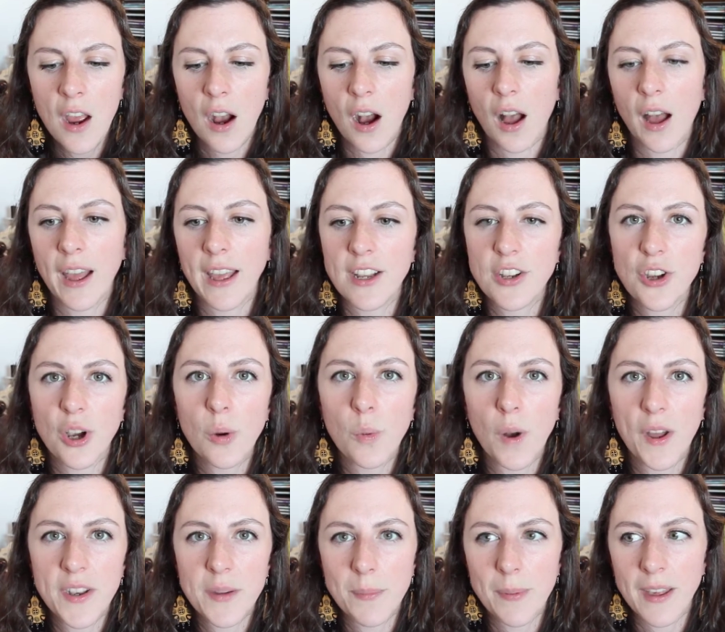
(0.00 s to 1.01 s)
I don't
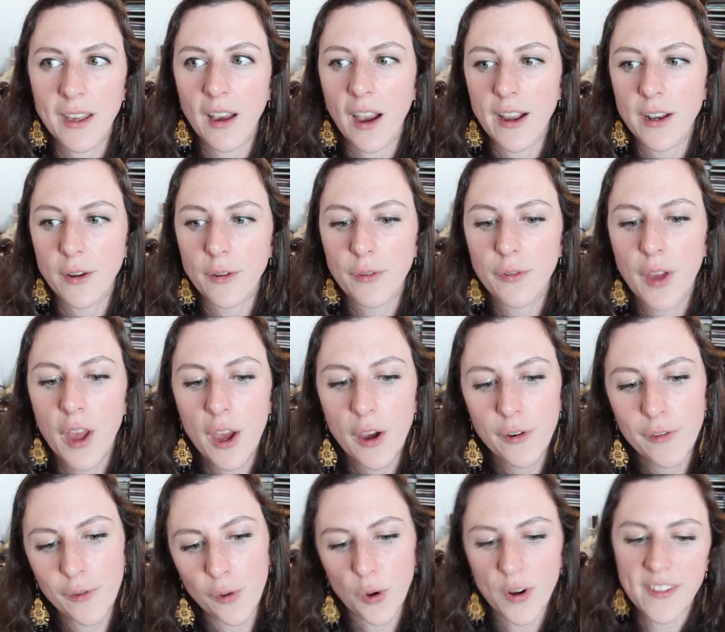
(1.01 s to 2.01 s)
want to be kind of
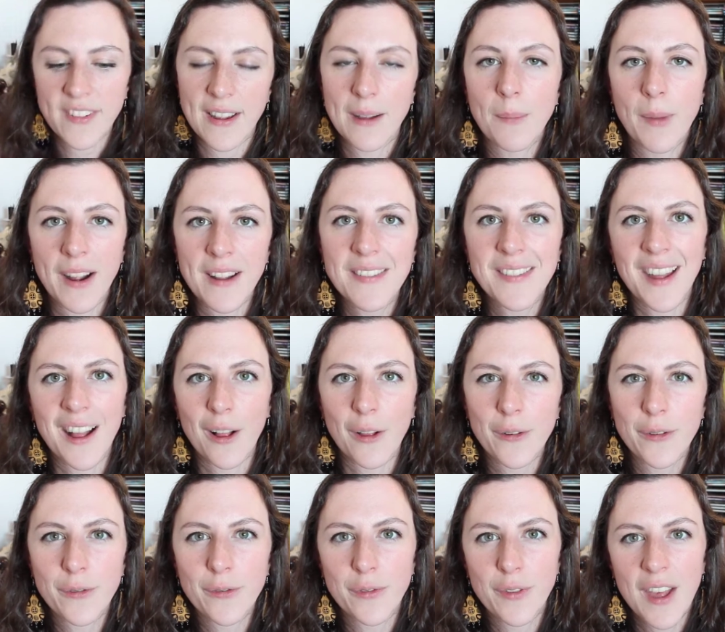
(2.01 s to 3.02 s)
forcing
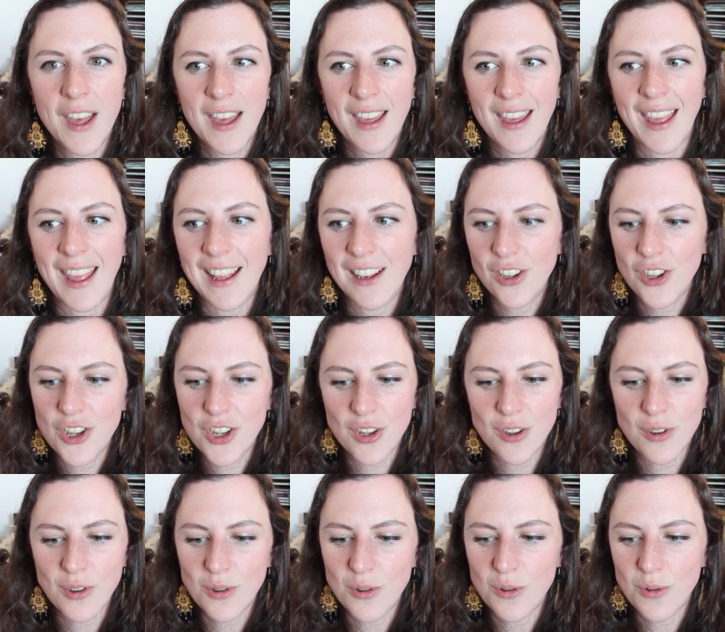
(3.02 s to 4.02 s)
myself
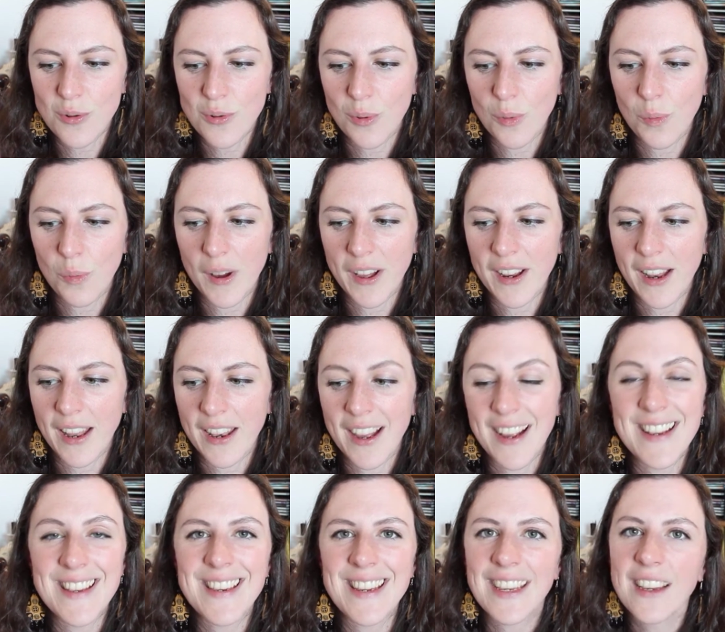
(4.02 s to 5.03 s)
into what an
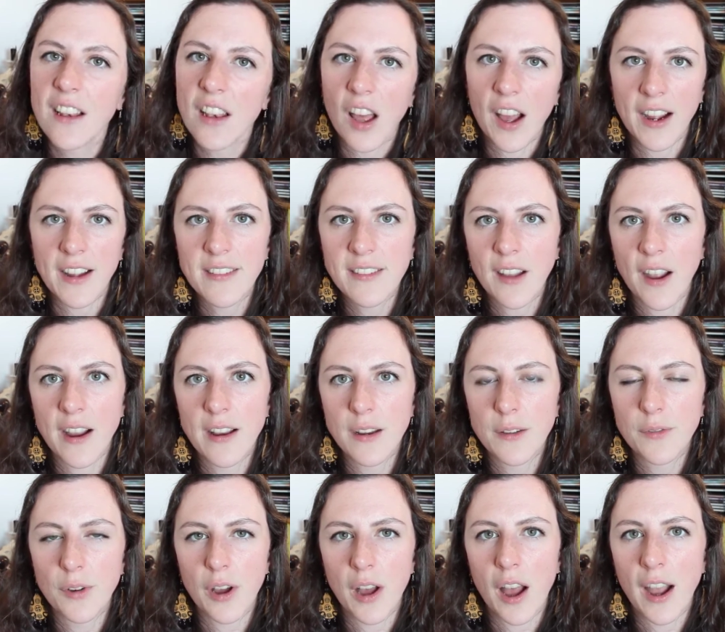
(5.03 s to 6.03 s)
idealized kind
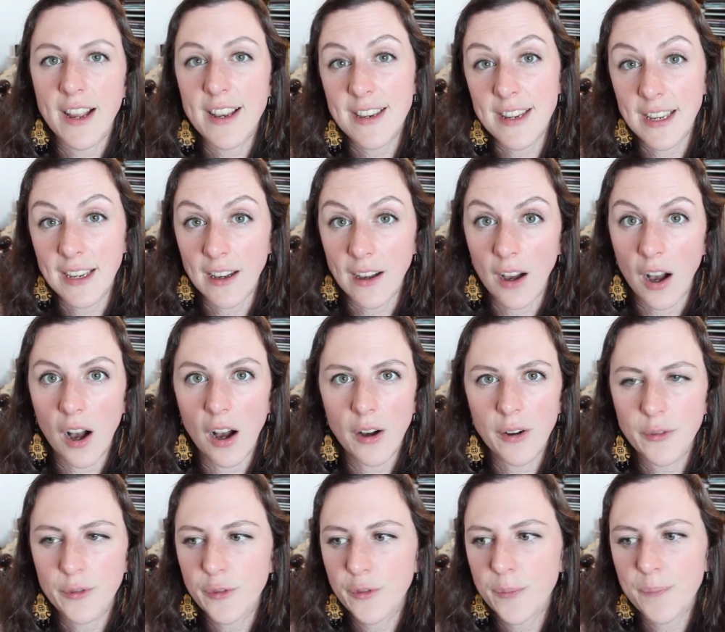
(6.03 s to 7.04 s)
of idea
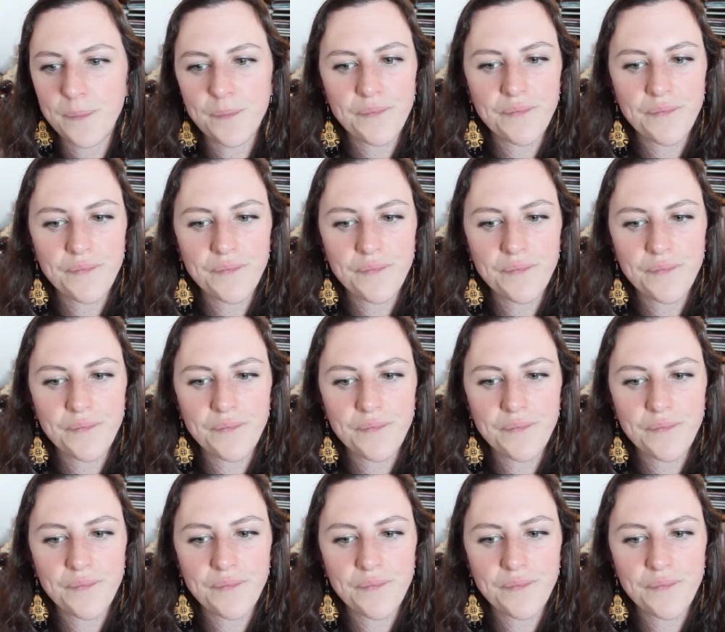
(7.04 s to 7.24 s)
of